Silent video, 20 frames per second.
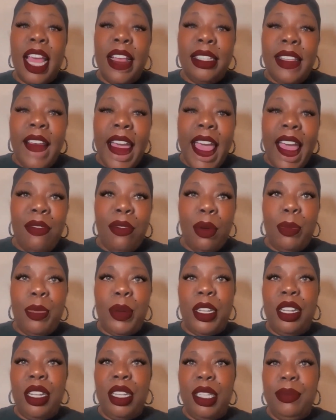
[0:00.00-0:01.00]
Yes, I
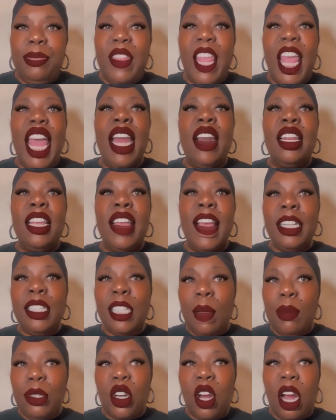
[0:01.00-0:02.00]
have a book.
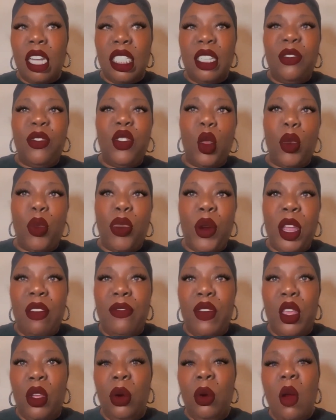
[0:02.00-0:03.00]
And yes, I'm charging for
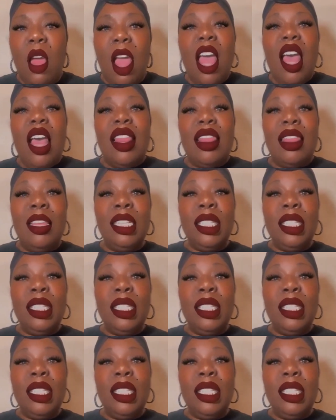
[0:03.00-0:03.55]
the preview.